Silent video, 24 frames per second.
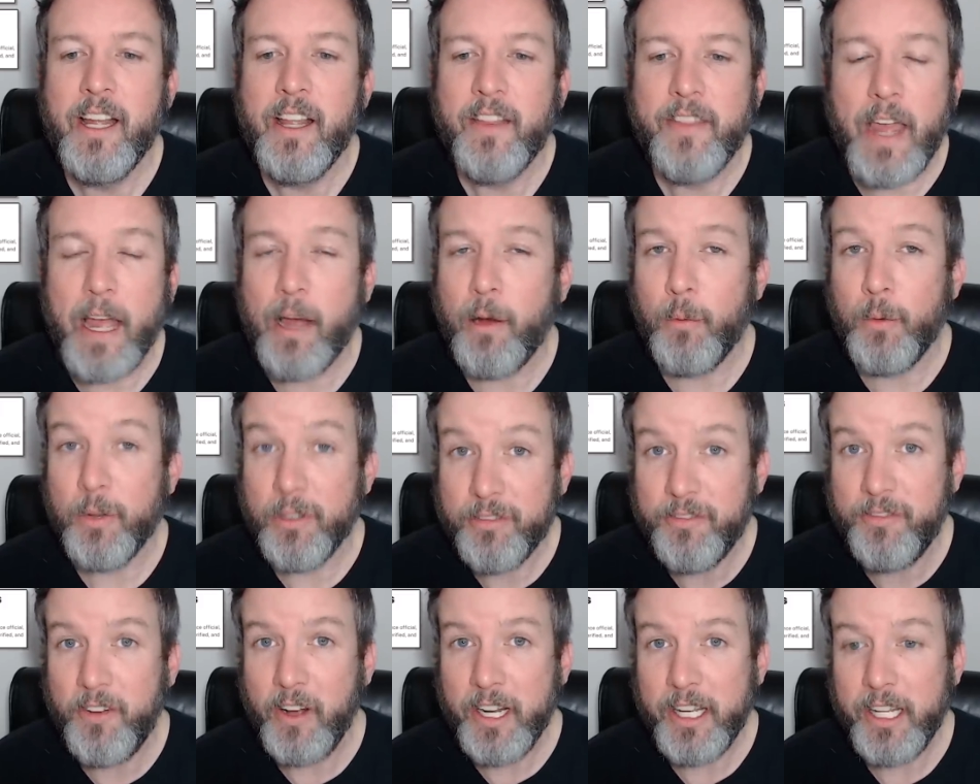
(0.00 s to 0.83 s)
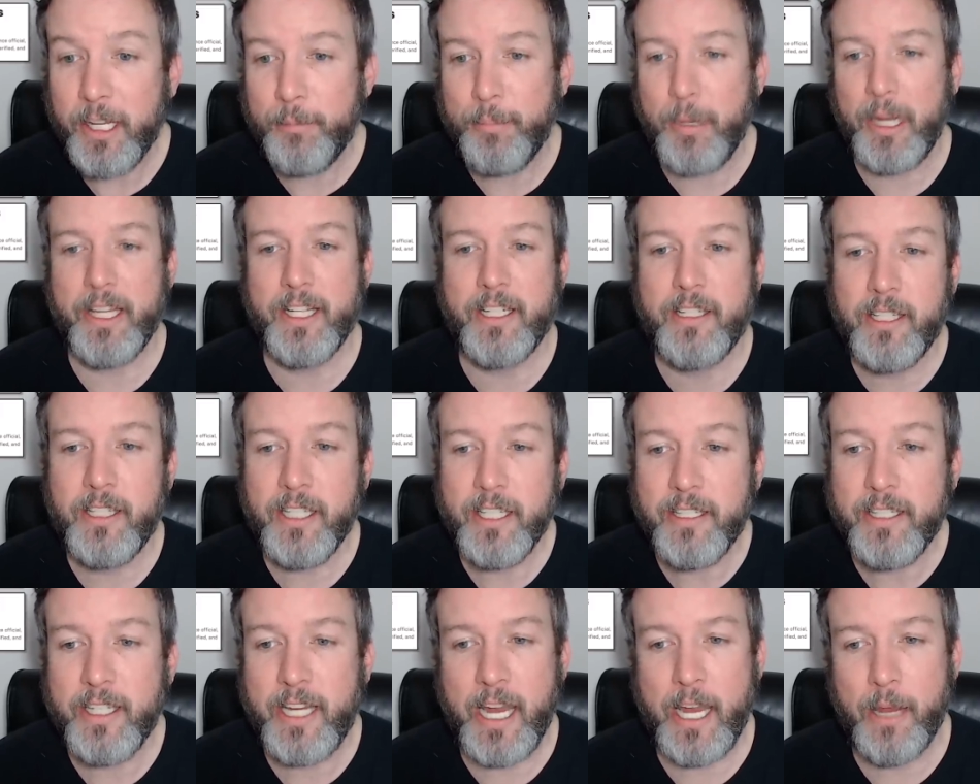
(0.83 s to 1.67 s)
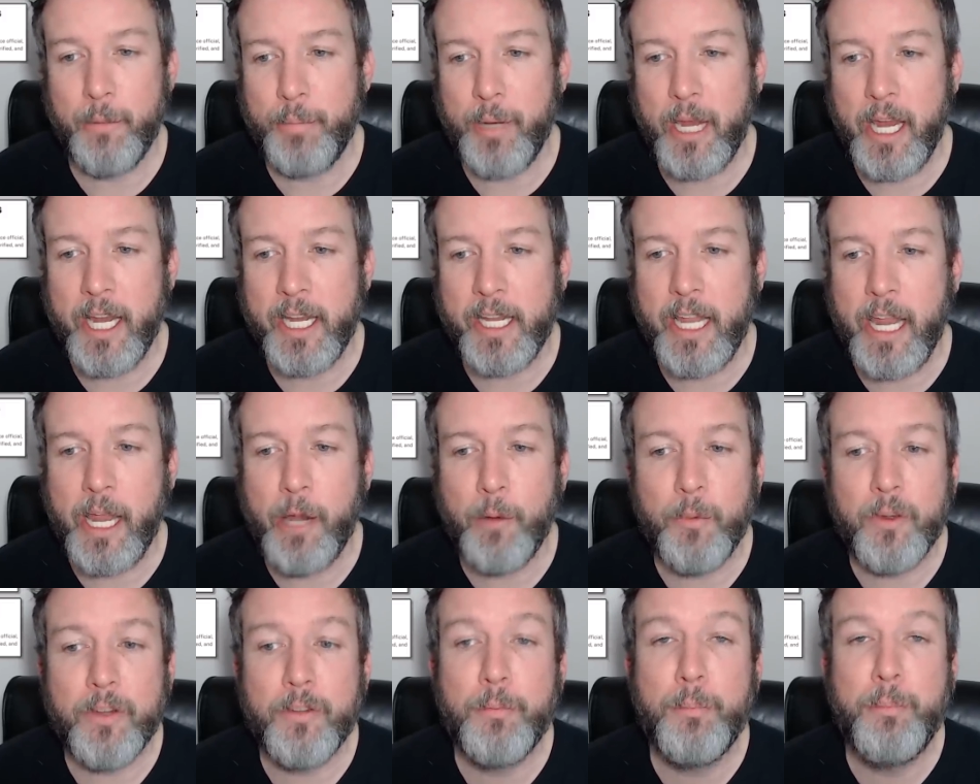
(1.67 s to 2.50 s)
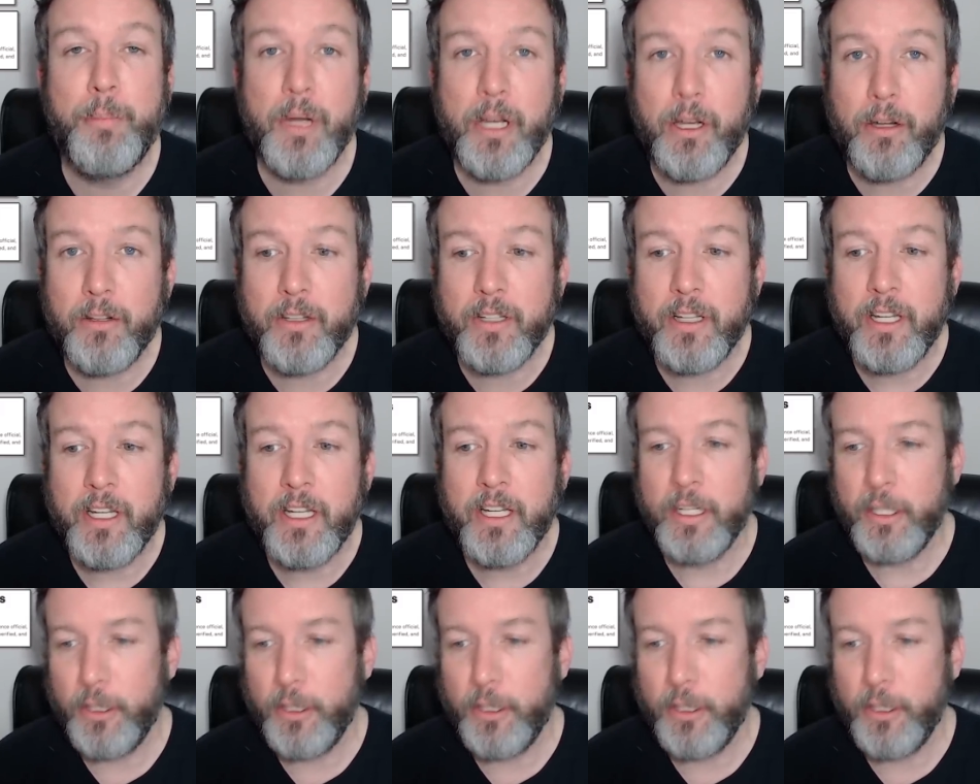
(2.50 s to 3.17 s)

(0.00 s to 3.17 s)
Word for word: that was funded by the Clinton campaign and was built